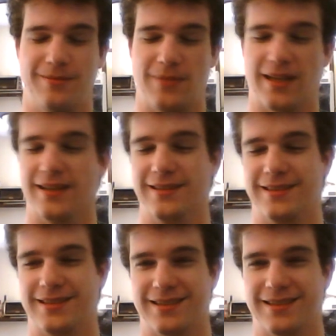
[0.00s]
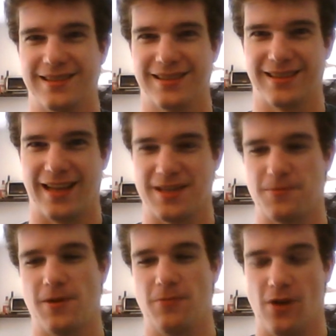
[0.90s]
Because that's
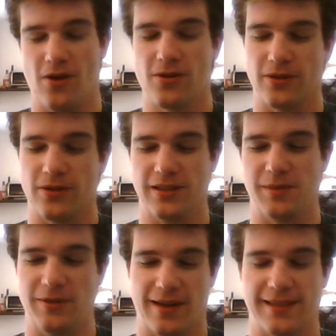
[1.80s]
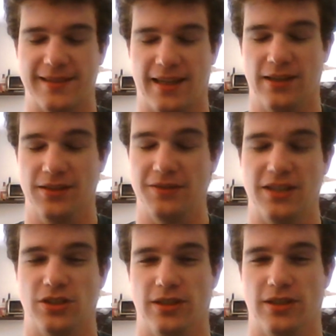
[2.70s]
where we're all going to be reconciled
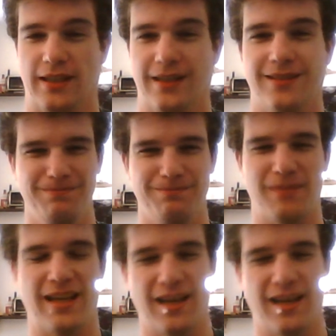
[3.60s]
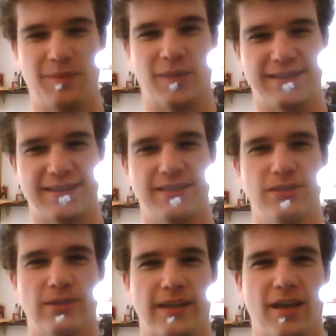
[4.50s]
eventually. May God bless
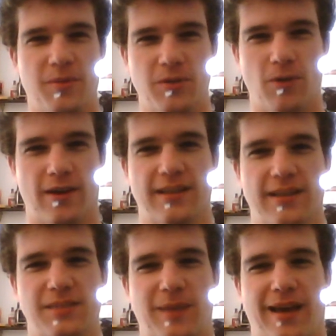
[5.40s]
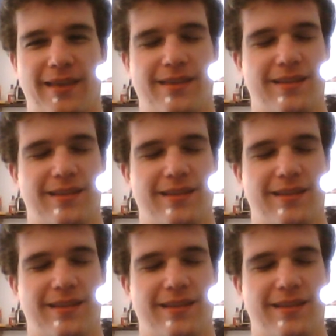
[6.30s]
you and help you to walk in his path.